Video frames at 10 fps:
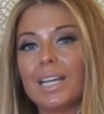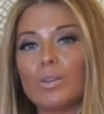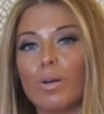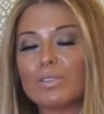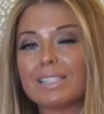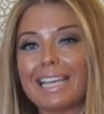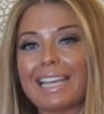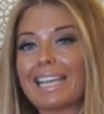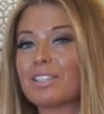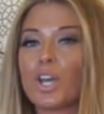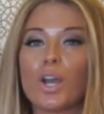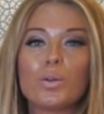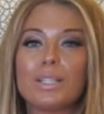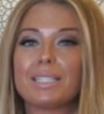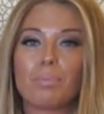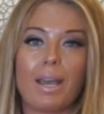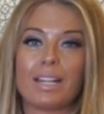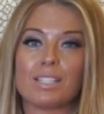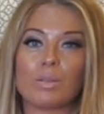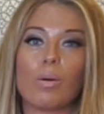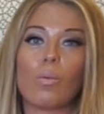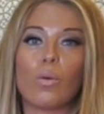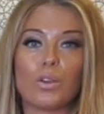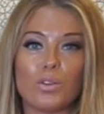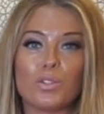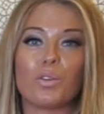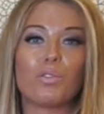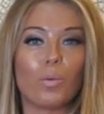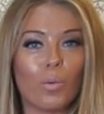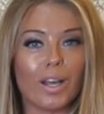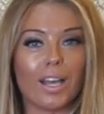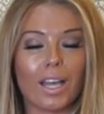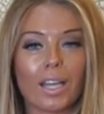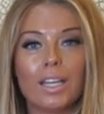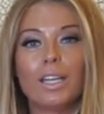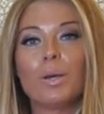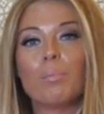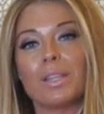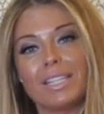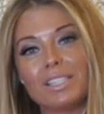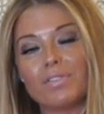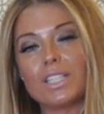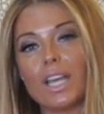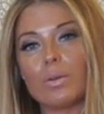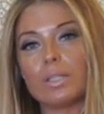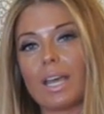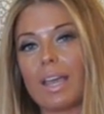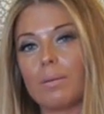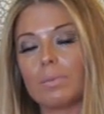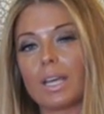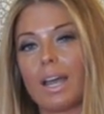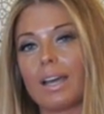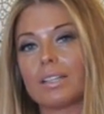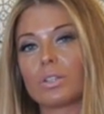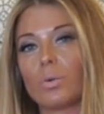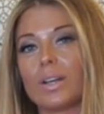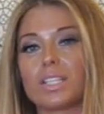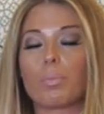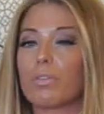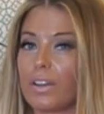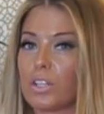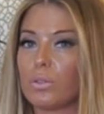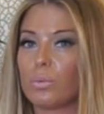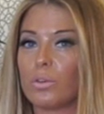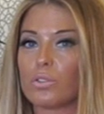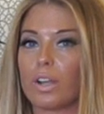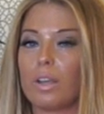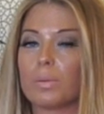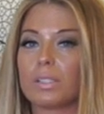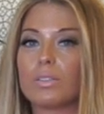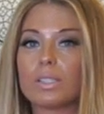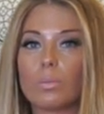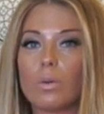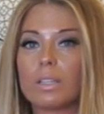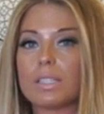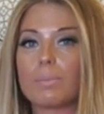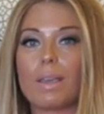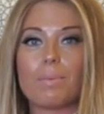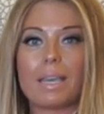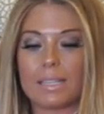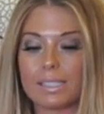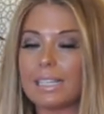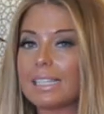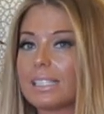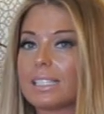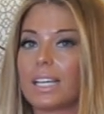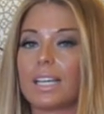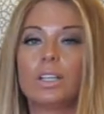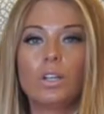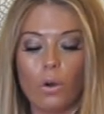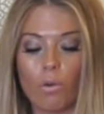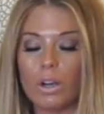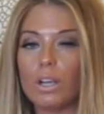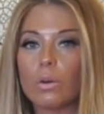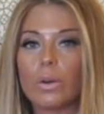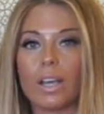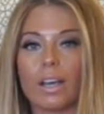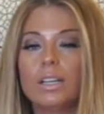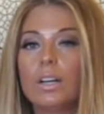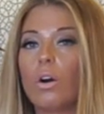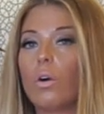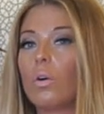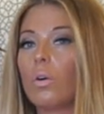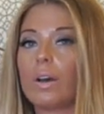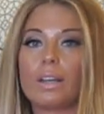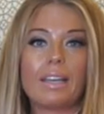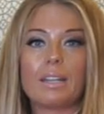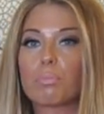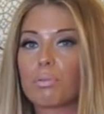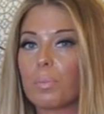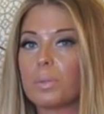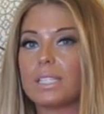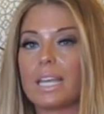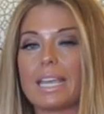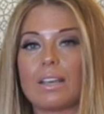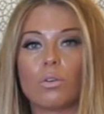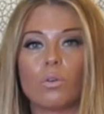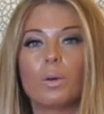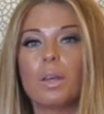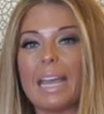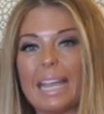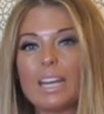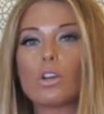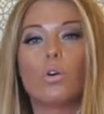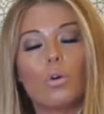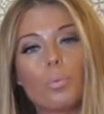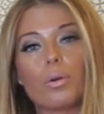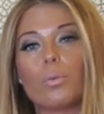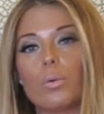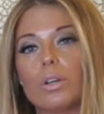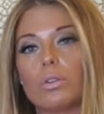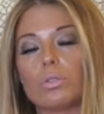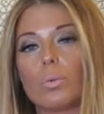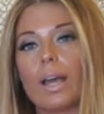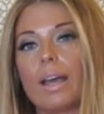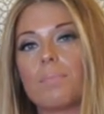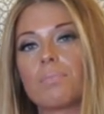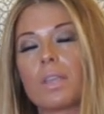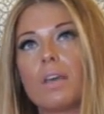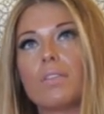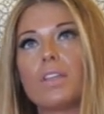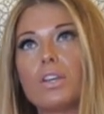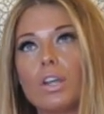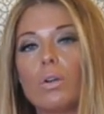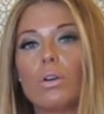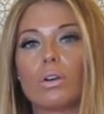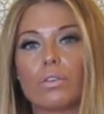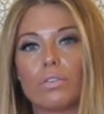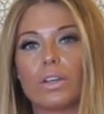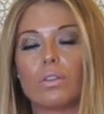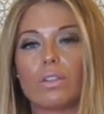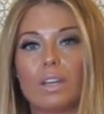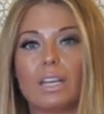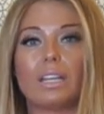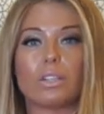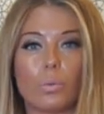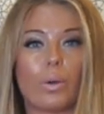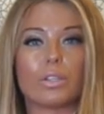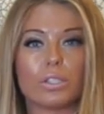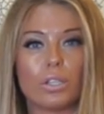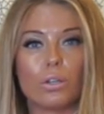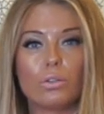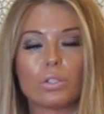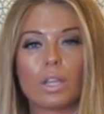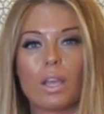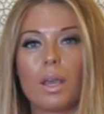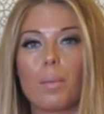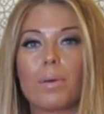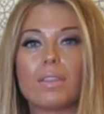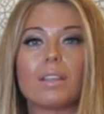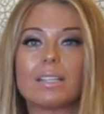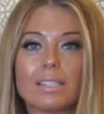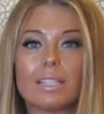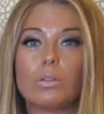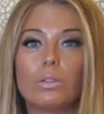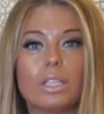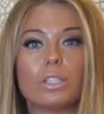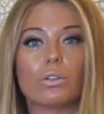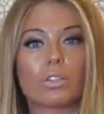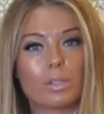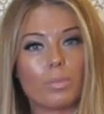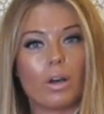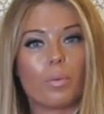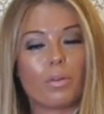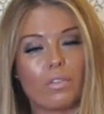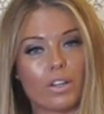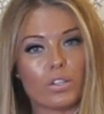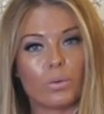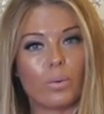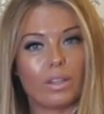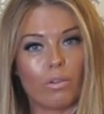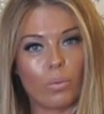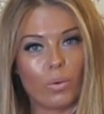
Now obviously it totally depends upon what you do for work, but this video is aimed at quite a professional wardrobe. So someone that's maybe a solicitor or a lawyer or in property or in a corporate world where they no longer feel that they need to wear a suit, but then they still need to look smart and professional when they're at